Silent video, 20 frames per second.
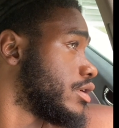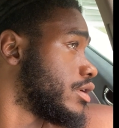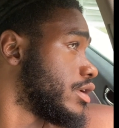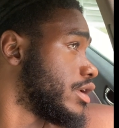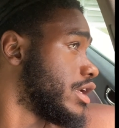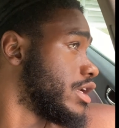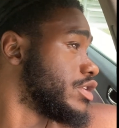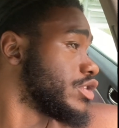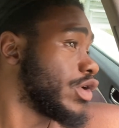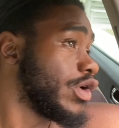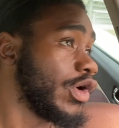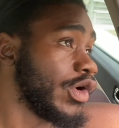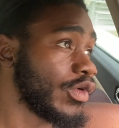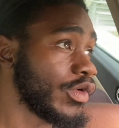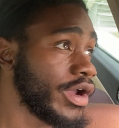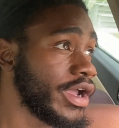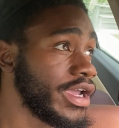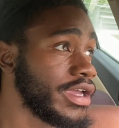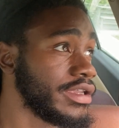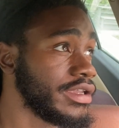It's gonna
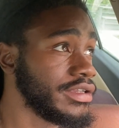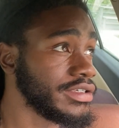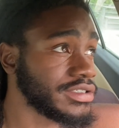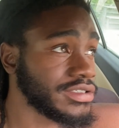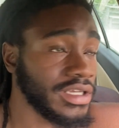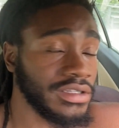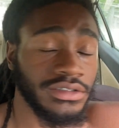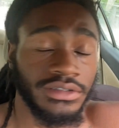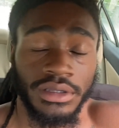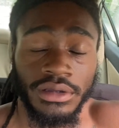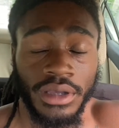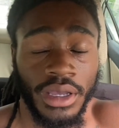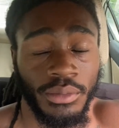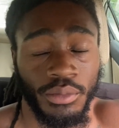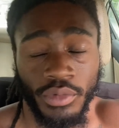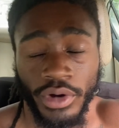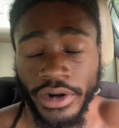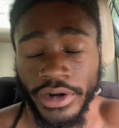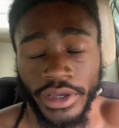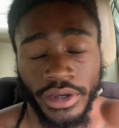rain and the sun's gonna come
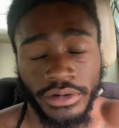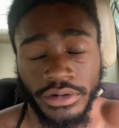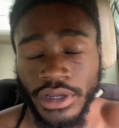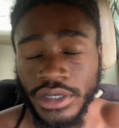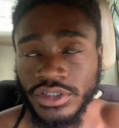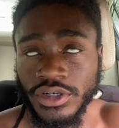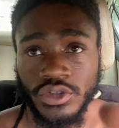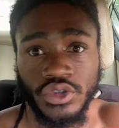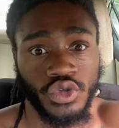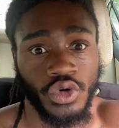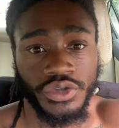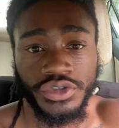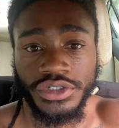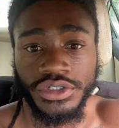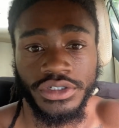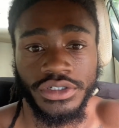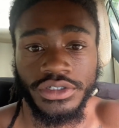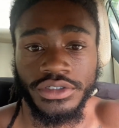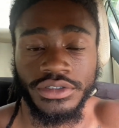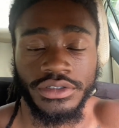right out. That's how Georgia
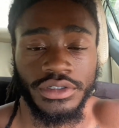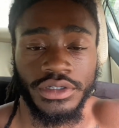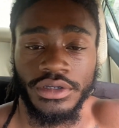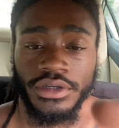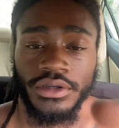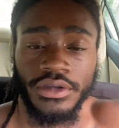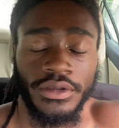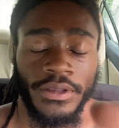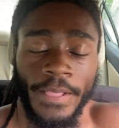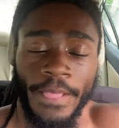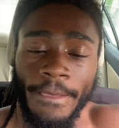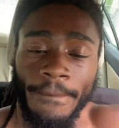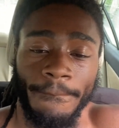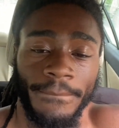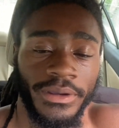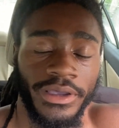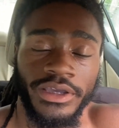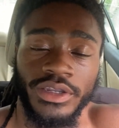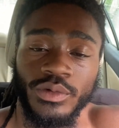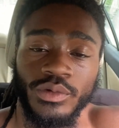is.
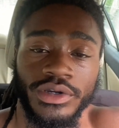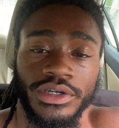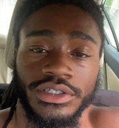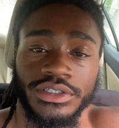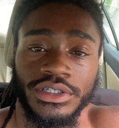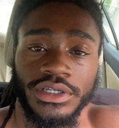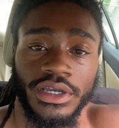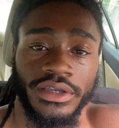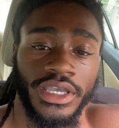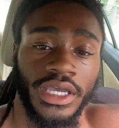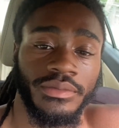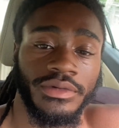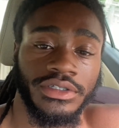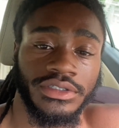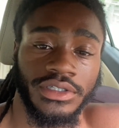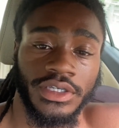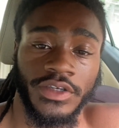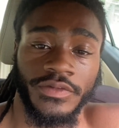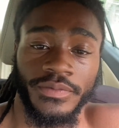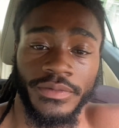But anyways, y'all be
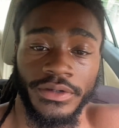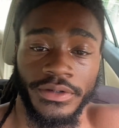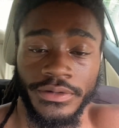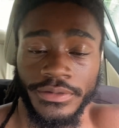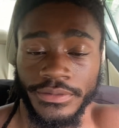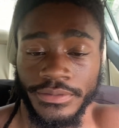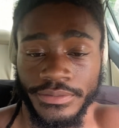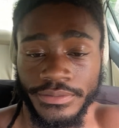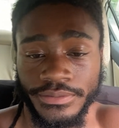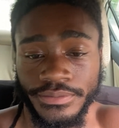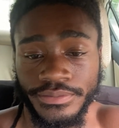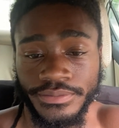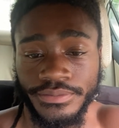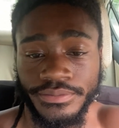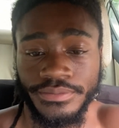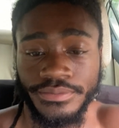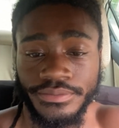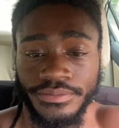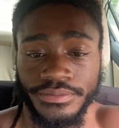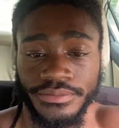safe,
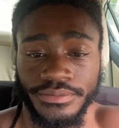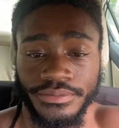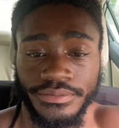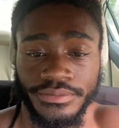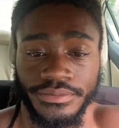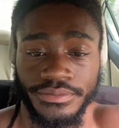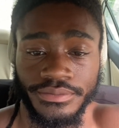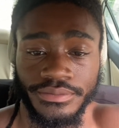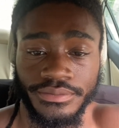man.